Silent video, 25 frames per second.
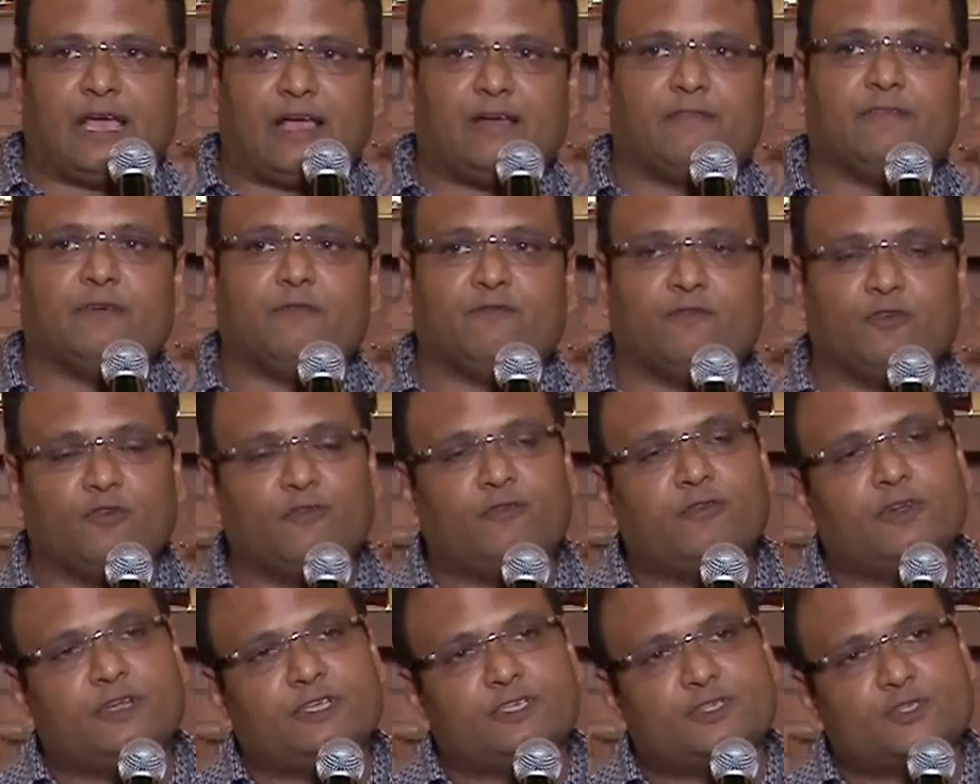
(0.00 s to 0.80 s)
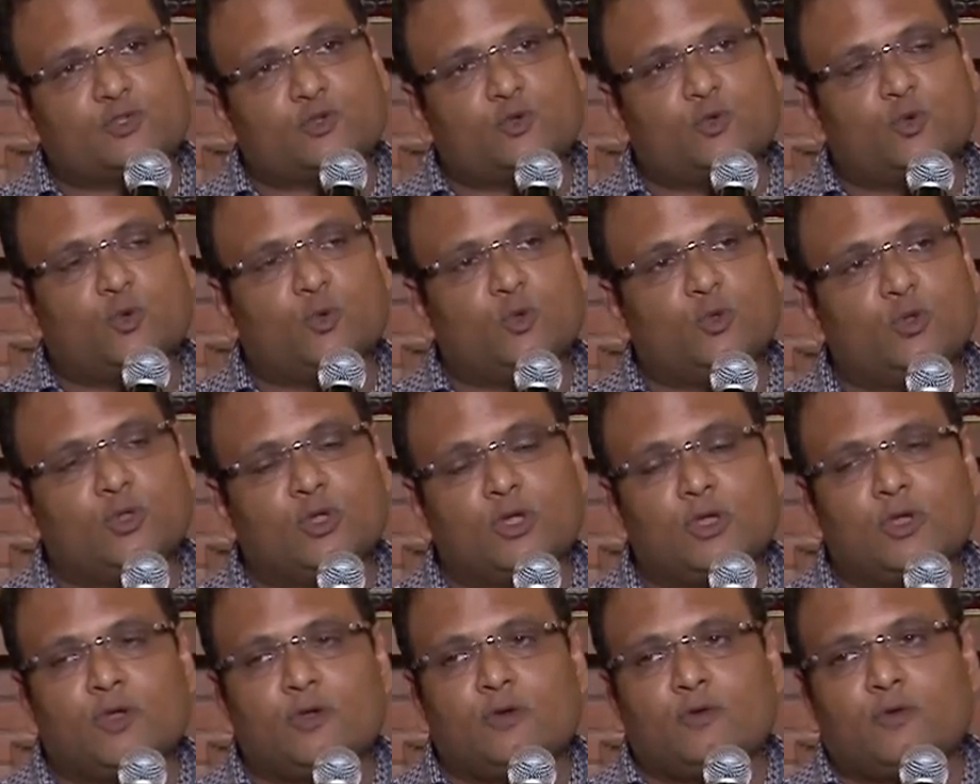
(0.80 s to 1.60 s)
have a full-fledged school.
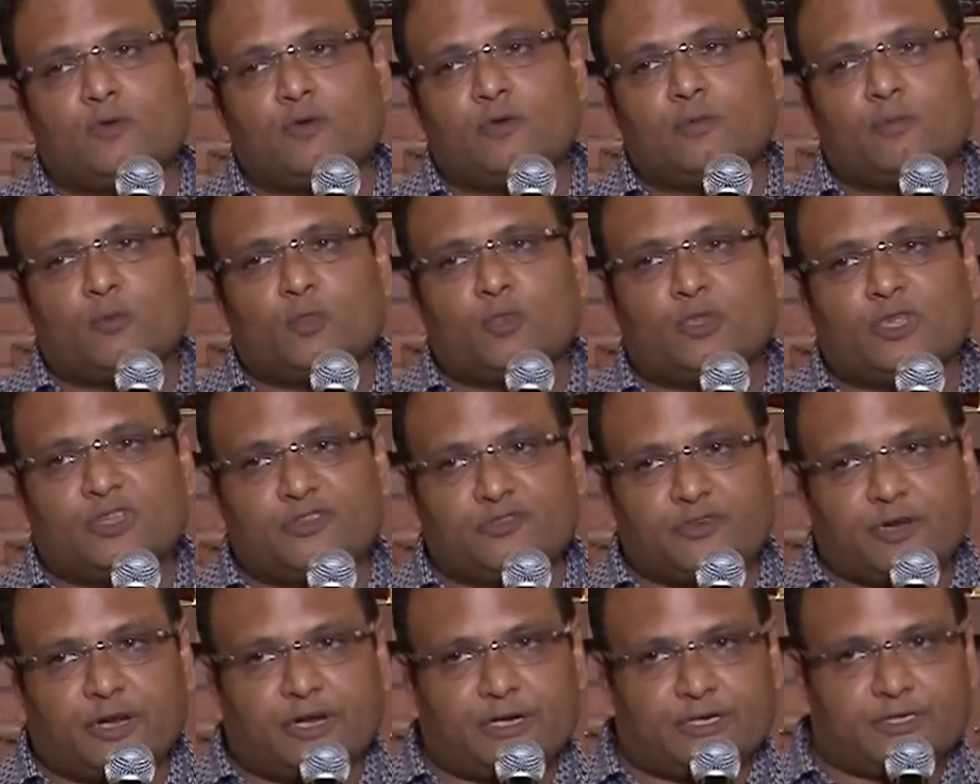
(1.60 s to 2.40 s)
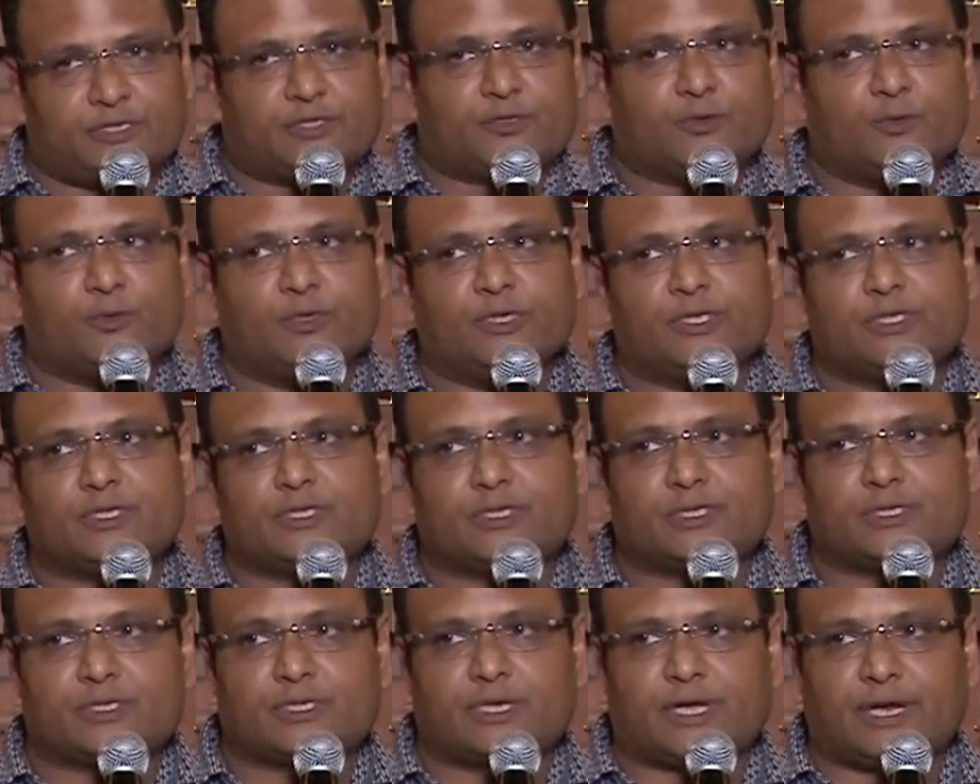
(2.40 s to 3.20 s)
More than 300 students
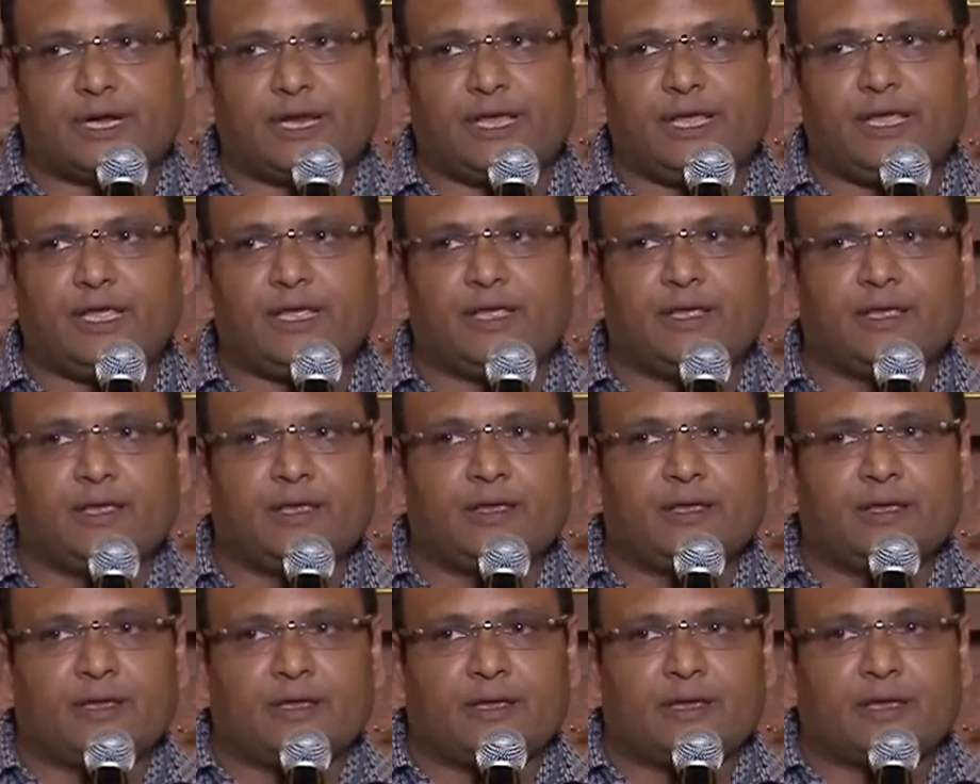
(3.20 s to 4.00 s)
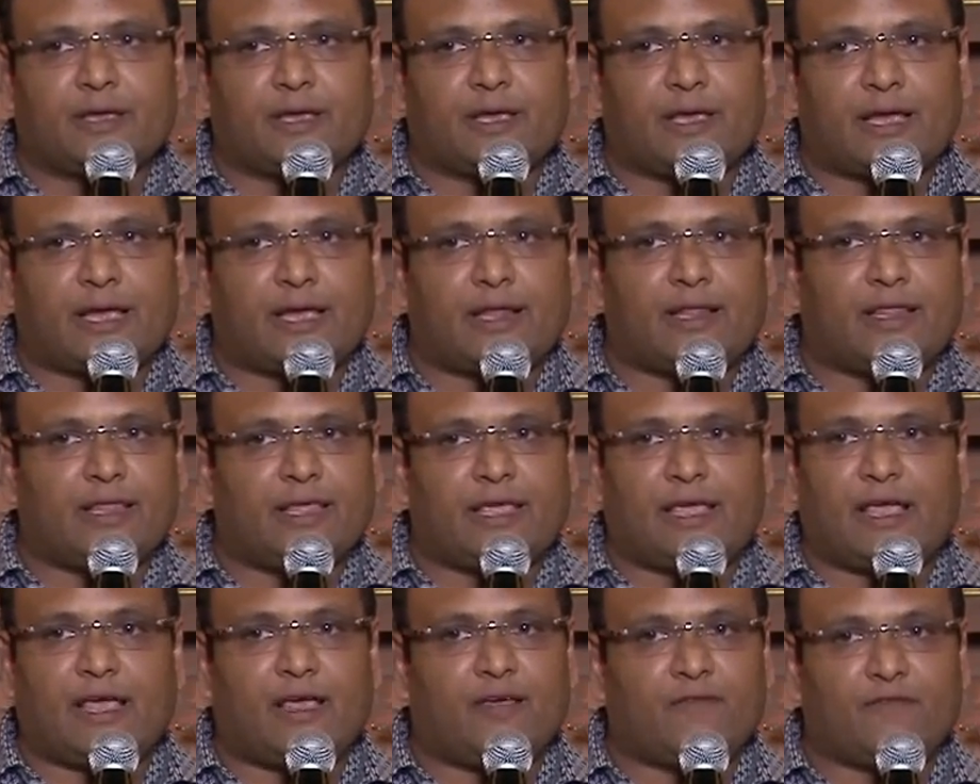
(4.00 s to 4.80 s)
study. And they
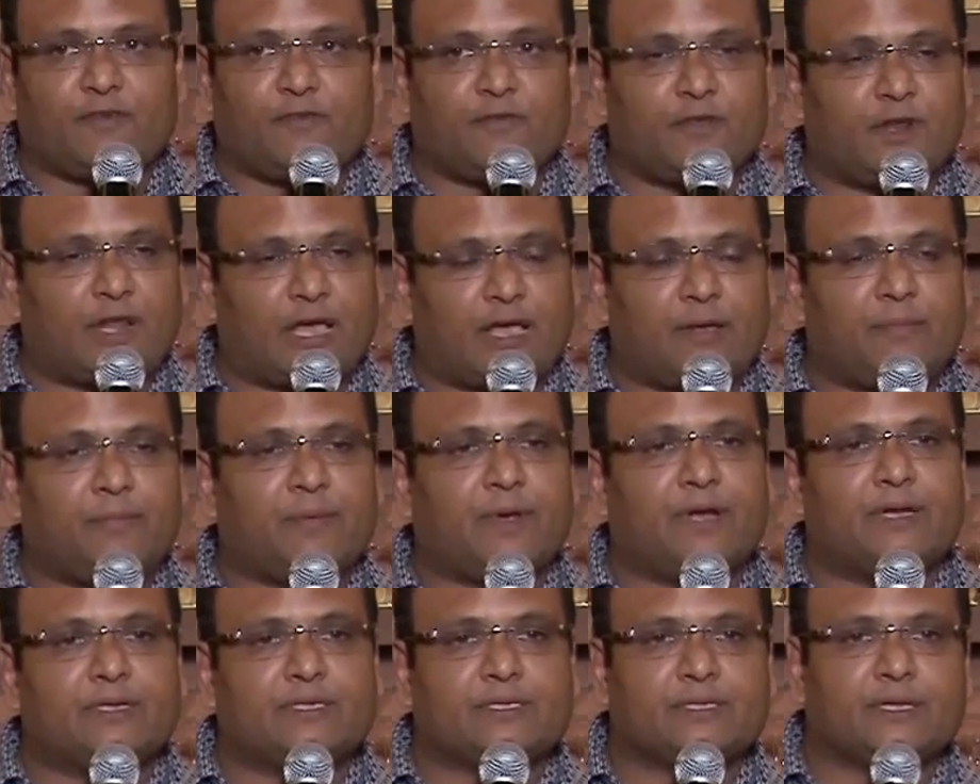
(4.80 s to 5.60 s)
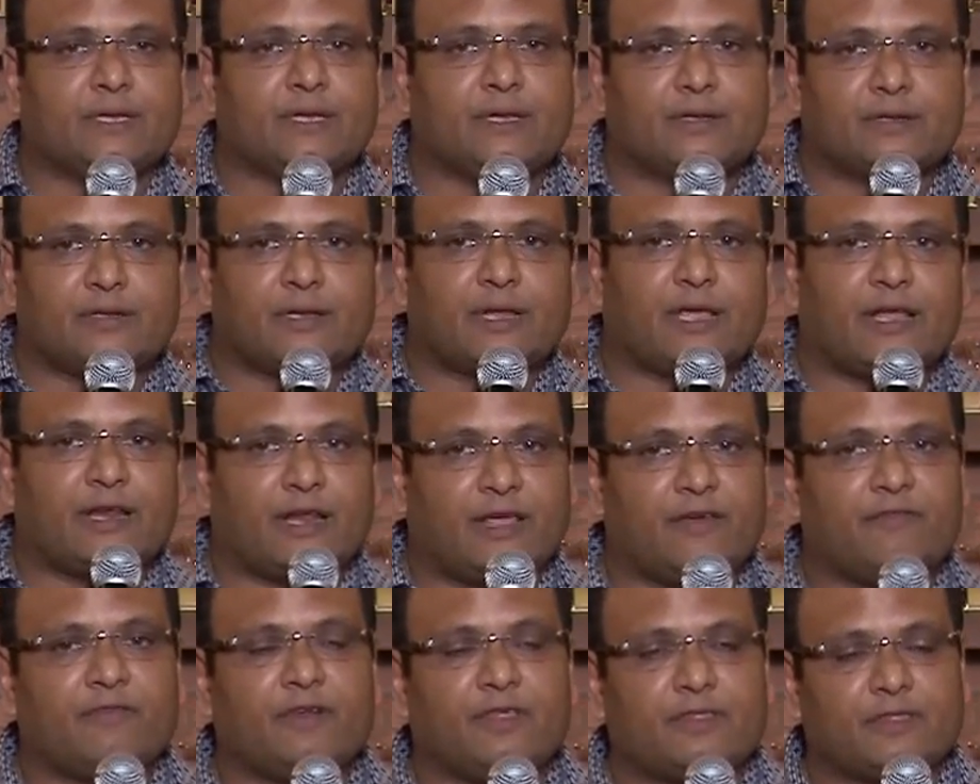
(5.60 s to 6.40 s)
have even iPads and
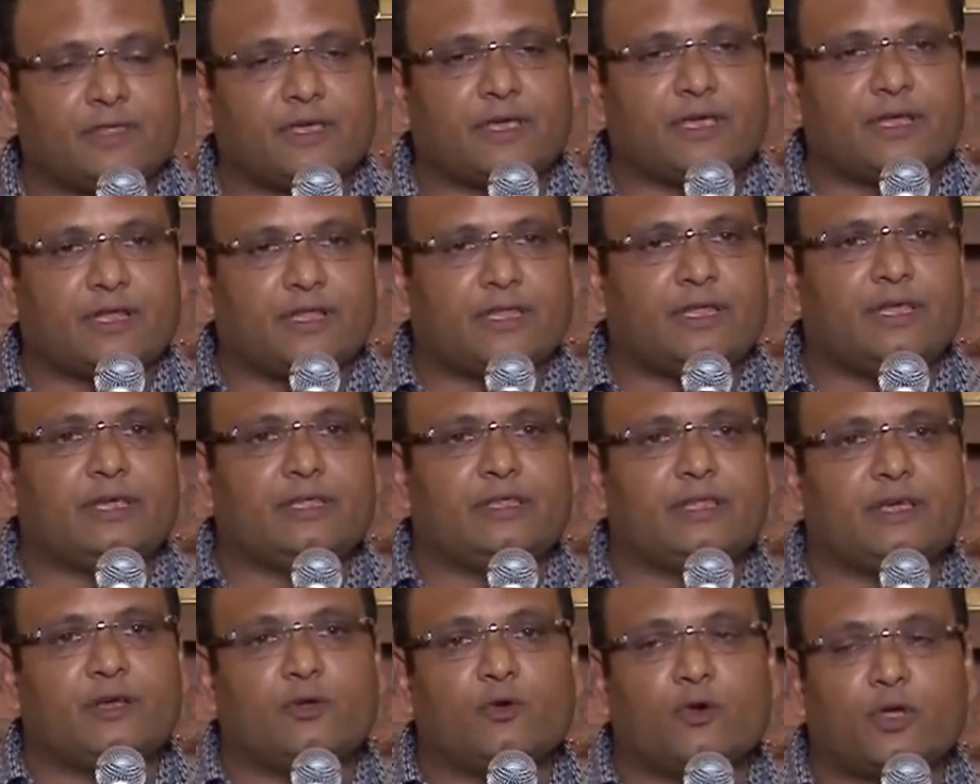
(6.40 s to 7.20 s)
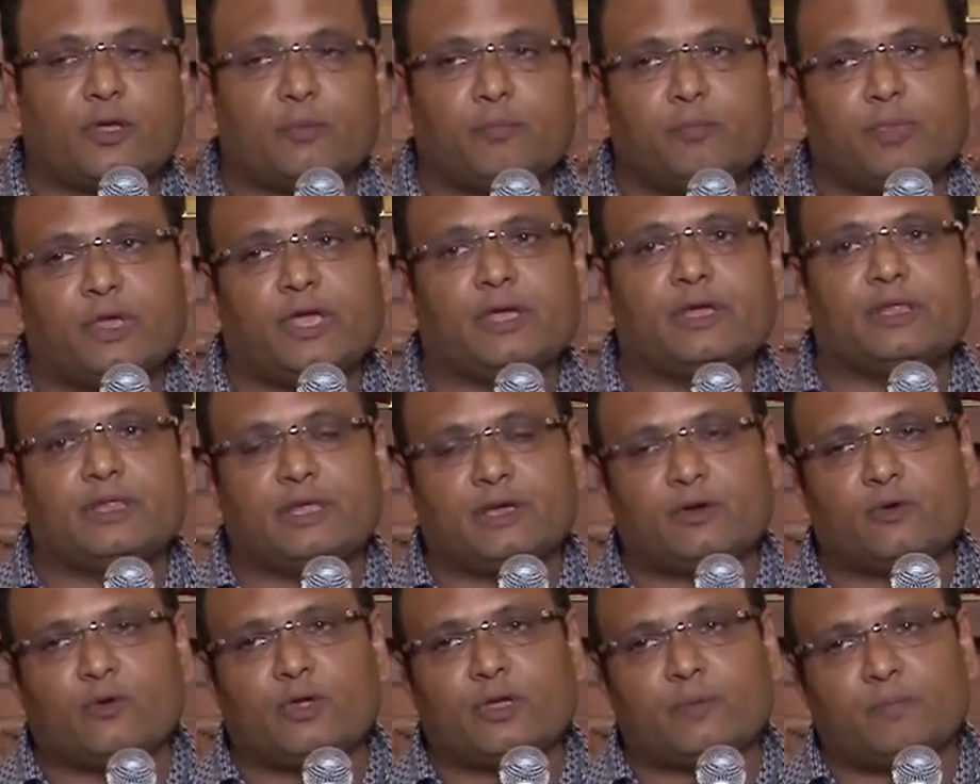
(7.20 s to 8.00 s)
everything. And they're growing big.
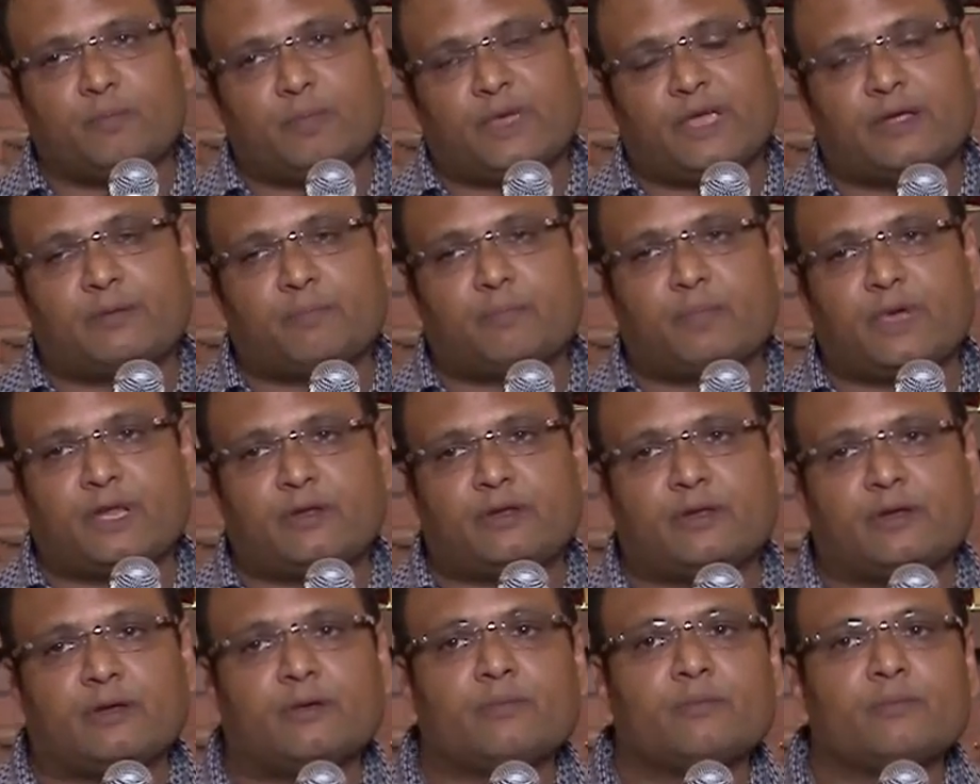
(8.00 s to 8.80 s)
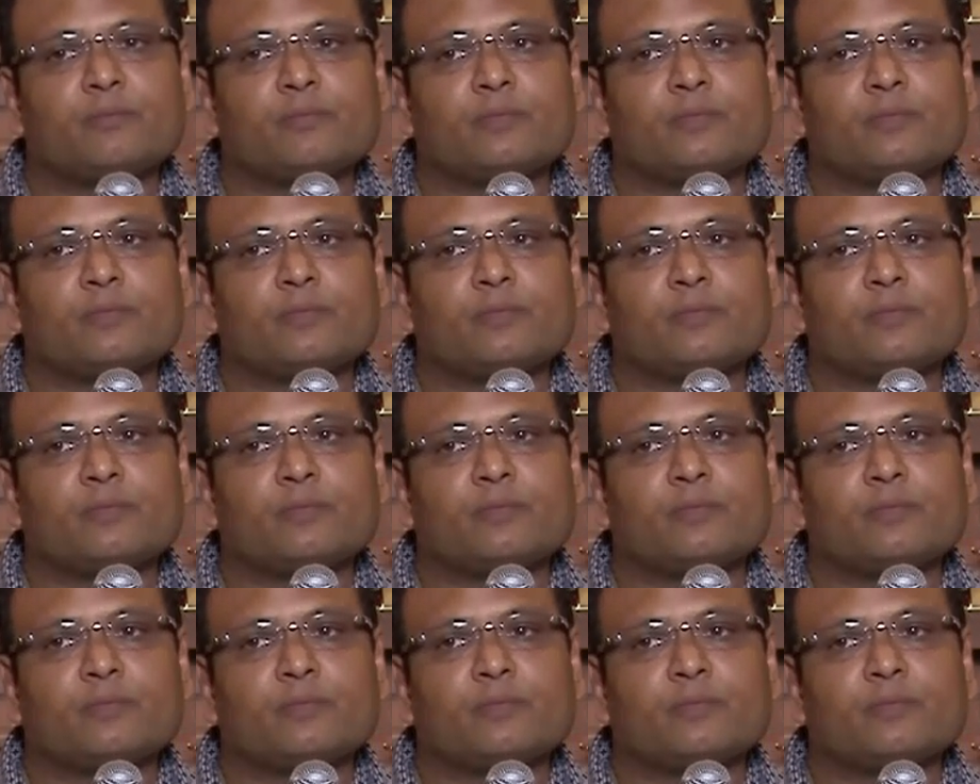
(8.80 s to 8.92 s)
They're growing big, better.